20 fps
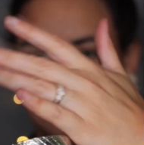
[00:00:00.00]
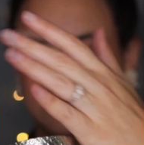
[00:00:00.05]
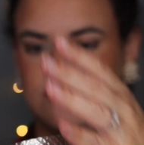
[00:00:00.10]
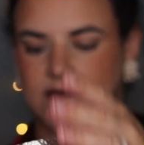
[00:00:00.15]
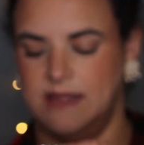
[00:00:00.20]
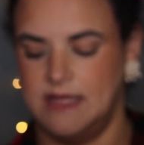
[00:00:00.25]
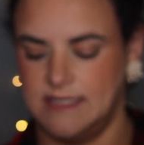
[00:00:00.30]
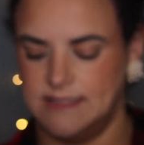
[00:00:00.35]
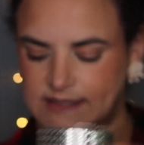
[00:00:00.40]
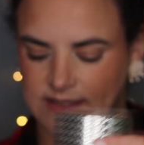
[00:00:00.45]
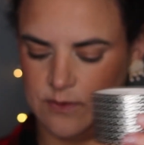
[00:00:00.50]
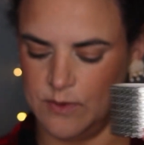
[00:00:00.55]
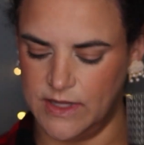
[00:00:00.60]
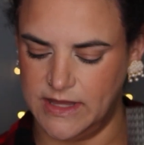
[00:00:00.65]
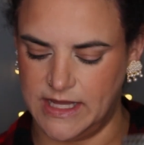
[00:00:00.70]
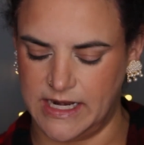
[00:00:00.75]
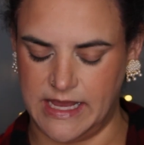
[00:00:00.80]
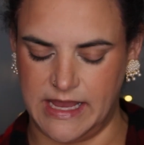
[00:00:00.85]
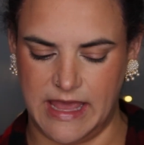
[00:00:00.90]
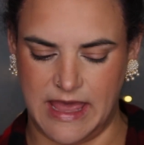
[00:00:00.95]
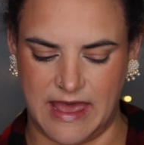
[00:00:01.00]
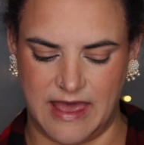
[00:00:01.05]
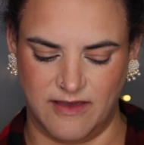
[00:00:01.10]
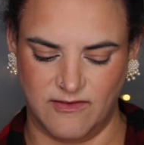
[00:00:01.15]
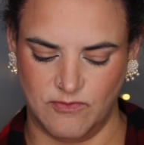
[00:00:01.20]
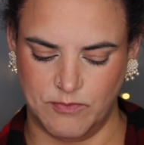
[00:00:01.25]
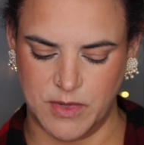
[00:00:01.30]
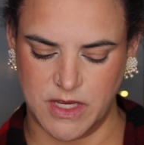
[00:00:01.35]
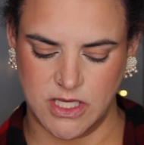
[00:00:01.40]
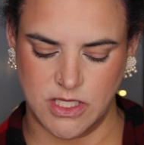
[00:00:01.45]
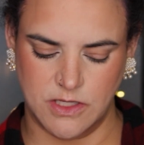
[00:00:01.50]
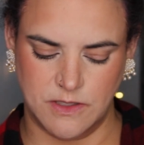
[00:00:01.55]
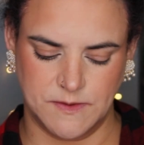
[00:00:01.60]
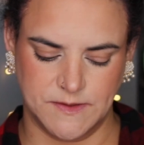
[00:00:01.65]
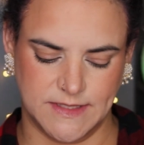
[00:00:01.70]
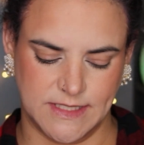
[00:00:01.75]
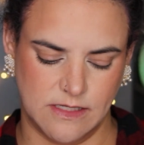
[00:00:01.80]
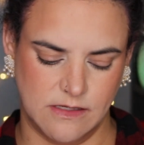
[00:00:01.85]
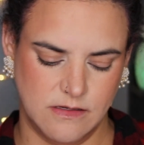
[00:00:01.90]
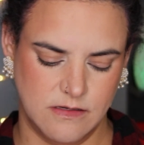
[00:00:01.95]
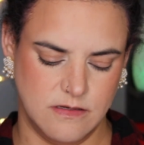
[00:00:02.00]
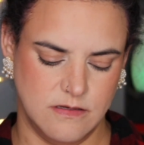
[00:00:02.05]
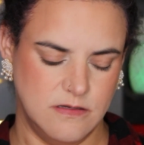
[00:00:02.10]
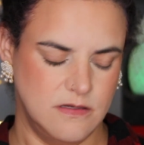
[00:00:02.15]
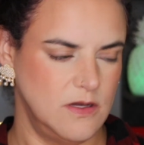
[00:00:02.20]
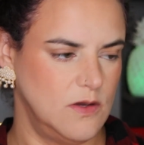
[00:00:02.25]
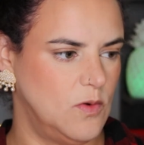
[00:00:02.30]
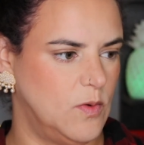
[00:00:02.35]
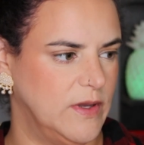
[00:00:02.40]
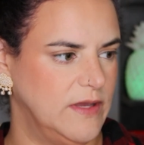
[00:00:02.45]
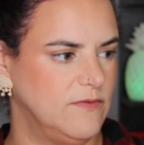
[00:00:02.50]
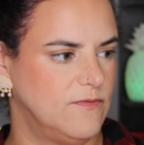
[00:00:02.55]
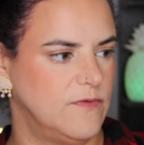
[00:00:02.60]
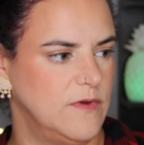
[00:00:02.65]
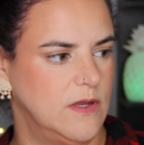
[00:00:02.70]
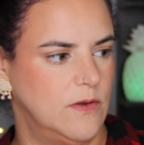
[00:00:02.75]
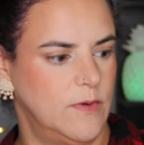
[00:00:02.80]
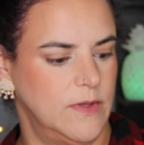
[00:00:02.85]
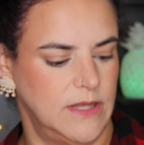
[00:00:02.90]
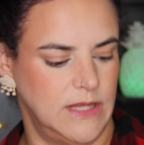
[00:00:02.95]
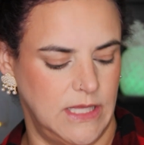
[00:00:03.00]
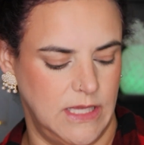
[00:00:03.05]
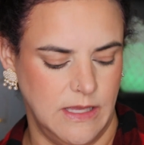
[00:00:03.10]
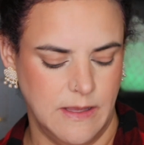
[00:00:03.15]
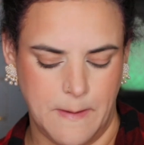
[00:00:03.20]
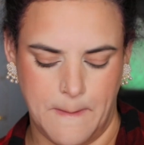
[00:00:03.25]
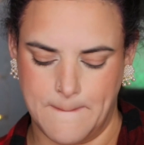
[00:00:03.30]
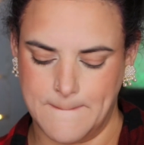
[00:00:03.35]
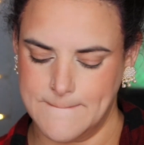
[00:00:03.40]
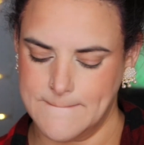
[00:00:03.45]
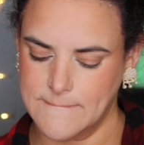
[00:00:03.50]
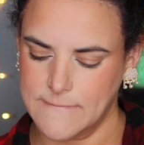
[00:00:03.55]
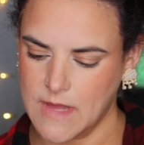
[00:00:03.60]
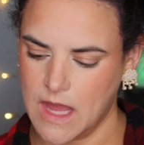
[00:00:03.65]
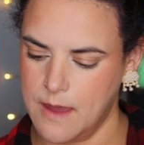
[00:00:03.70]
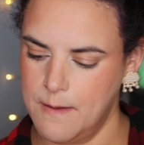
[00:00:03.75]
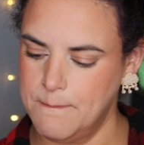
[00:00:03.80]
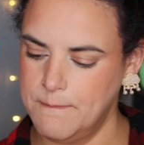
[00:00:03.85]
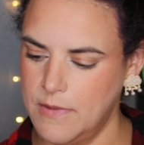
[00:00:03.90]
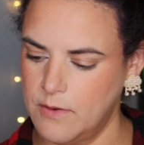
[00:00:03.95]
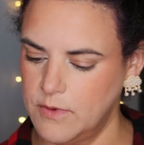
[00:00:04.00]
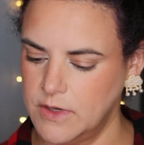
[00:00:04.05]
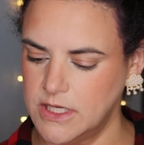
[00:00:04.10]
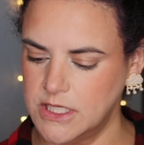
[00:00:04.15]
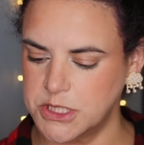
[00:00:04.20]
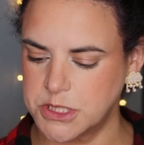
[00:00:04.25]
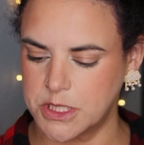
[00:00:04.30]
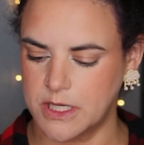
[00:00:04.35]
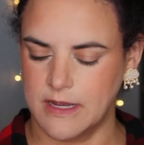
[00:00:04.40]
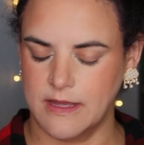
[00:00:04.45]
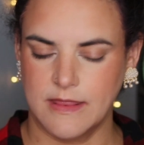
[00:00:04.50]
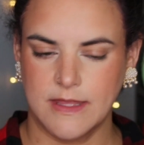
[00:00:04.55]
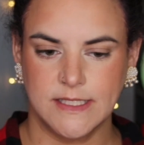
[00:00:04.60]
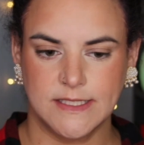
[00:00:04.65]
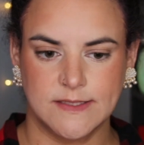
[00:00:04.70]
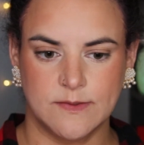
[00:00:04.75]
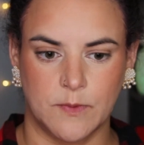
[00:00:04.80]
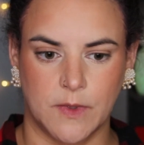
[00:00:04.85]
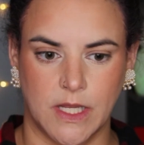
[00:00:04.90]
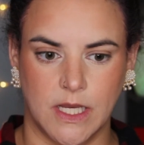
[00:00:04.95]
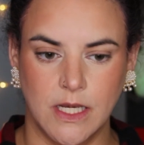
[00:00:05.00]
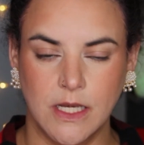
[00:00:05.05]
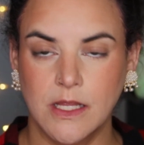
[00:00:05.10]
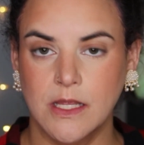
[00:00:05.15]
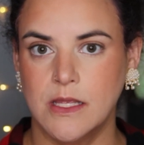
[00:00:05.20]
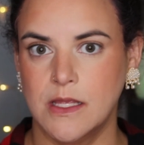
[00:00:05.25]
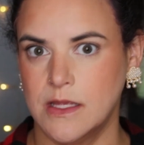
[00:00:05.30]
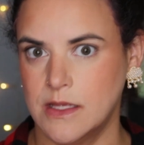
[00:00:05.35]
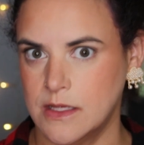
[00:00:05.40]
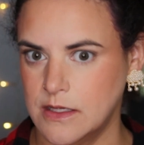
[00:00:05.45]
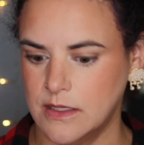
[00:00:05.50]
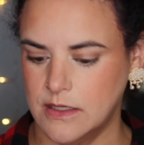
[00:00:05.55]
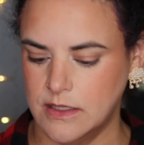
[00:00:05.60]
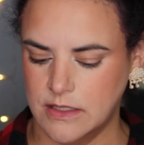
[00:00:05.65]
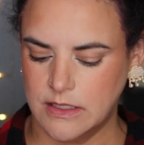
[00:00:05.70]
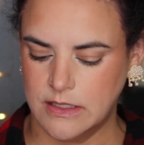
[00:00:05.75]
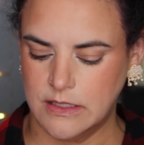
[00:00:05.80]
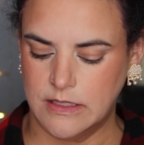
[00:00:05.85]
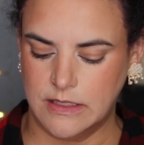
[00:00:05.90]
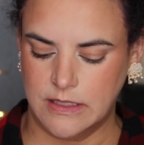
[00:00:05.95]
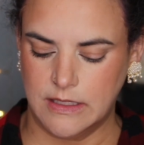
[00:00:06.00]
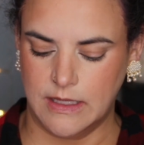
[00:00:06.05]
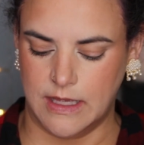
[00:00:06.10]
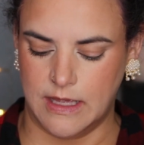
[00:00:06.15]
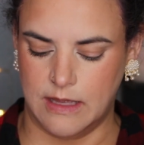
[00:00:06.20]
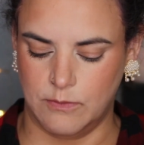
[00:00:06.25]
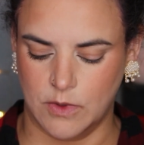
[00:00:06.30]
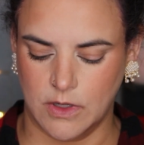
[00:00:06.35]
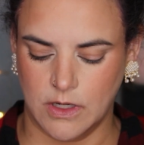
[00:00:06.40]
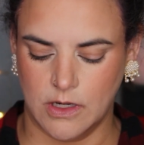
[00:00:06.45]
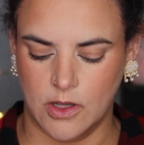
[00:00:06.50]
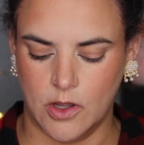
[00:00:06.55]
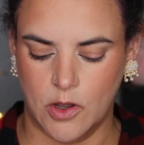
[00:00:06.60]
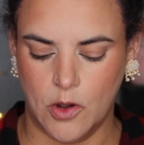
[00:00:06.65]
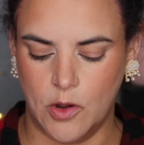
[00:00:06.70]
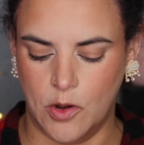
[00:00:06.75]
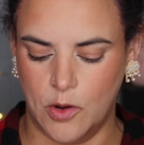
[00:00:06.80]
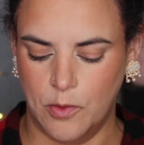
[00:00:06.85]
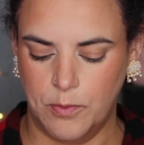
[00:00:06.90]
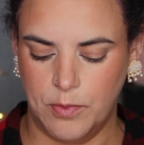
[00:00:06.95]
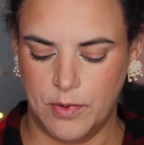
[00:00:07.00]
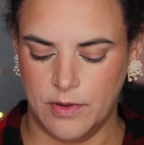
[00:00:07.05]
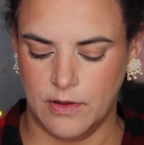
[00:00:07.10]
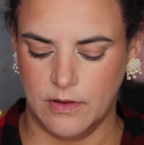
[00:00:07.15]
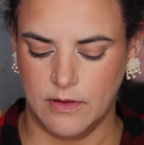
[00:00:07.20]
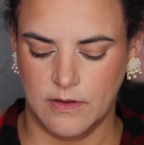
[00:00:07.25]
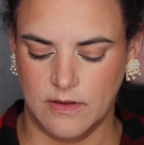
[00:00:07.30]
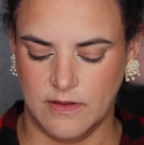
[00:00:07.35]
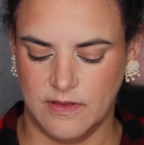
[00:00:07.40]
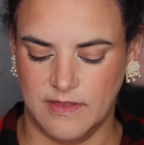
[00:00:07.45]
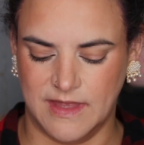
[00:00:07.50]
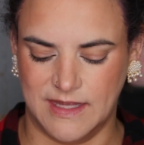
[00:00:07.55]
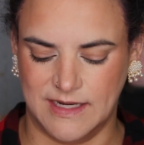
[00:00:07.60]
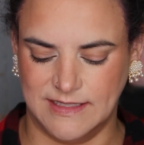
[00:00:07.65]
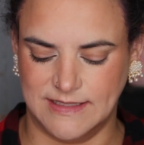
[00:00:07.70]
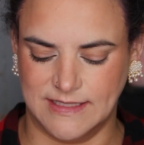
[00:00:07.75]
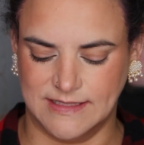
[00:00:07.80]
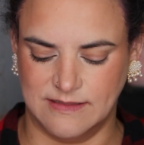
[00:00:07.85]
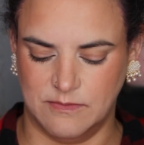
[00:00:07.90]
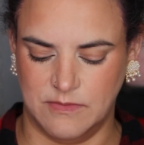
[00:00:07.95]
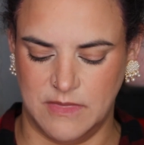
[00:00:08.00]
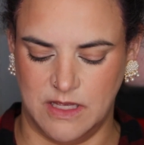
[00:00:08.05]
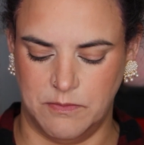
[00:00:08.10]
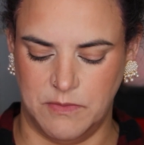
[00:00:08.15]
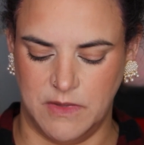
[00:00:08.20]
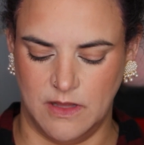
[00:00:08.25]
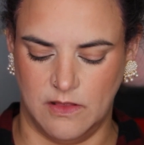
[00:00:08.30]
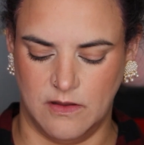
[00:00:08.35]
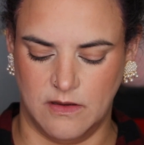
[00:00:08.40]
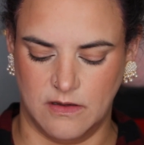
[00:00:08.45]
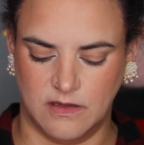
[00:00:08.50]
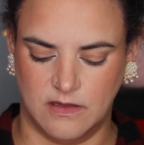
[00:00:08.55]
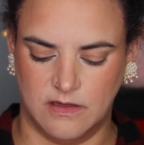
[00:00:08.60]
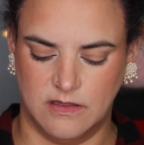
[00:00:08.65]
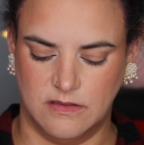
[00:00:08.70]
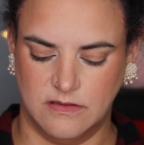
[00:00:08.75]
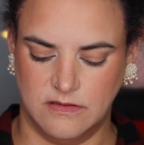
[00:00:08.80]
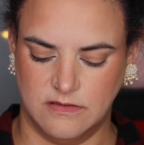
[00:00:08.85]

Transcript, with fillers: So that's the one that I have been using quite frequently. But we're gonna try this one and we're gonna hope that it doesn't make me look